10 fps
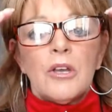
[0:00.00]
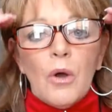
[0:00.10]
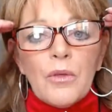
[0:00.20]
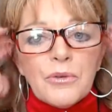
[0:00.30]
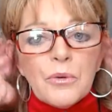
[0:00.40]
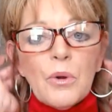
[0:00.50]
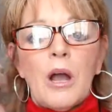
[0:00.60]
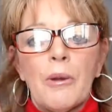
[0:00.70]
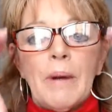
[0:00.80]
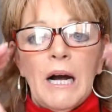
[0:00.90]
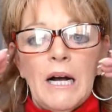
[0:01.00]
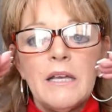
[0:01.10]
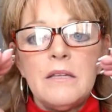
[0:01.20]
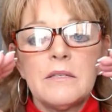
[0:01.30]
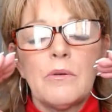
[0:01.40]
go through our
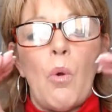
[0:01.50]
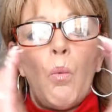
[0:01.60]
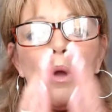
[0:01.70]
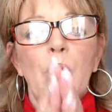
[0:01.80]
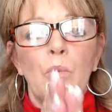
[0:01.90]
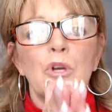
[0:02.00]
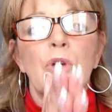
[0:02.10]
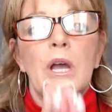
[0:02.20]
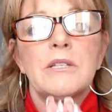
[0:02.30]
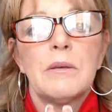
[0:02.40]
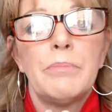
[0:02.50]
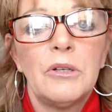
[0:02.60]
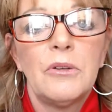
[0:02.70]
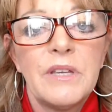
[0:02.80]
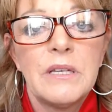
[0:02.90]
minds when we're trying to
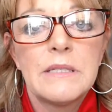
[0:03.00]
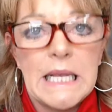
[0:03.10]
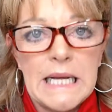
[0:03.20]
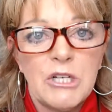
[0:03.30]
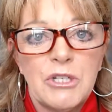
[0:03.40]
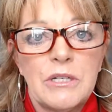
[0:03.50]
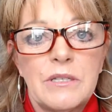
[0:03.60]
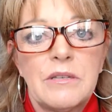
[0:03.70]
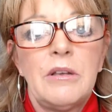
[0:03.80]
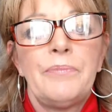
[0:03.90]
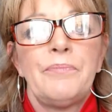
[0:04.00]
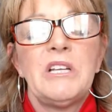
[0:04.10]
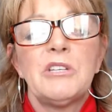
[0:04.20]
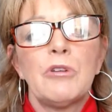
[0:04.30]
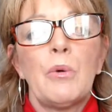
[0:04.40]
build these connections.
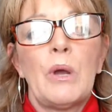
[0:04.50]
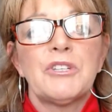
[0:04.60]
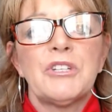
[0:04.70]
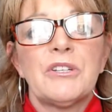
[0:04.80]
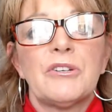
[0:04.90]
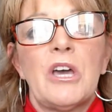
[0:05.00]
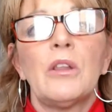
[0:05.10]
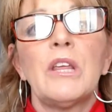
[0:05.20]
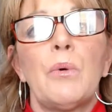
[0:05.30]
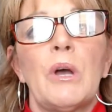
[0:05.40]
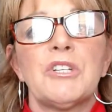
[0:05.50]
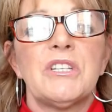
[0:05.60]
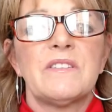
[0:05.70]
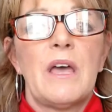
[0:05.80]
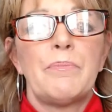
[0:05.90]
These 3 questions are not only
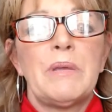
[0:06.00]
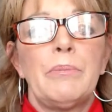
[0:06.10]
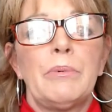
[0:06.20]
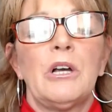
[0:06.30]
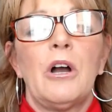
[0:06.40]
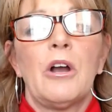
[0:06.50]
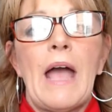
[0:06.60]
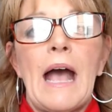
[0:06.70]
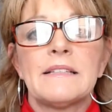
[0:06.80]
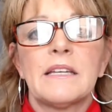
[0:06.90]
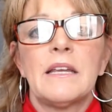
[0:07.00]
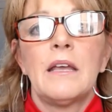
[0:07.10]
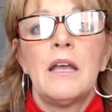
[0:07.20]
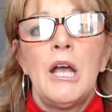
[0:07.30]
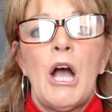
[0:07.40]
questions that people are
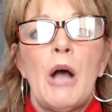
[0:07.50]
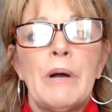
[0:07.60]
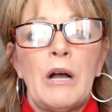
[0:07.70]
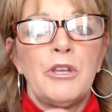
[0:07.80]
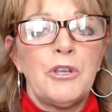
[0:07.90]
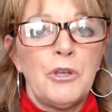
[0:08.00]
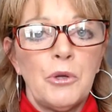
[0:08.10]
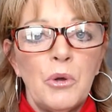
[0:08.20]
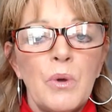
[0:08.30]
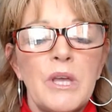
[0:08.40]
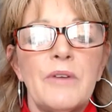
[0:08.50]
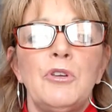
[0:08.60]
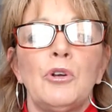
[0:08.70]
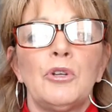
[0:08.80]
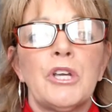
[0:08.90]
asking about you, if
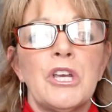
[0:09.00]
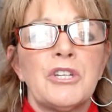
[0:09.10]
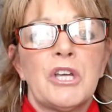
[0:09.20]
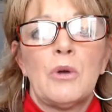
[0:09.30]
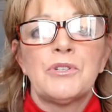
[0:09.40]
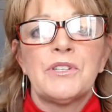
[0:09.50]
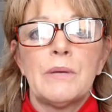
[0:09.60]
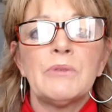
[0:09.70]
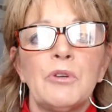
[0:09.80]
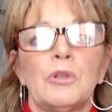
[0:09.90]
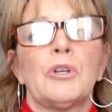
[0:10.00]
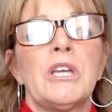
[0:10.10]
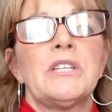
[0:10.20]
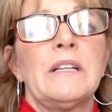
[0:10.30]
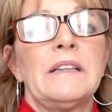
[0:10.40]
you're looking to coach them, if you're
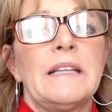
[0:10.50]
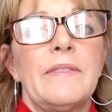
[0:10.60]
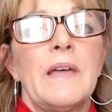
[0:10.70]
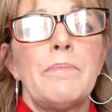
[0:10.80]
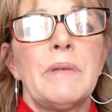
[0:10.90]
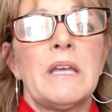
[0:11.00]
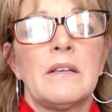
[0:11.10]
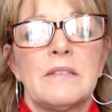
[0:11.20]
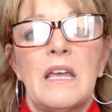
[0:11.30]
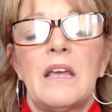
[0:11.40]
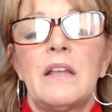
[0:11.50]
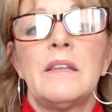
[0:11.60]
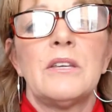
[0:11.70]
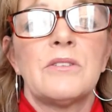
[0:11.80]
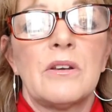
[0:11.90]
looking to lead them, because again,
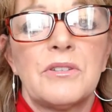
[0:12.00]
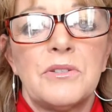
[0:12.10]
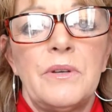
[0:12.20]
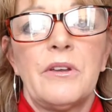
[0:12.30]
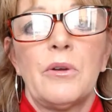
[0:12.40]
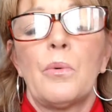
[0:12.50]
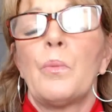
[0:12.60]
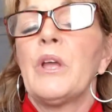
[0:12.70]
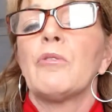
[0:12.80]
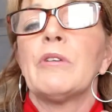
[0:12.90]
we are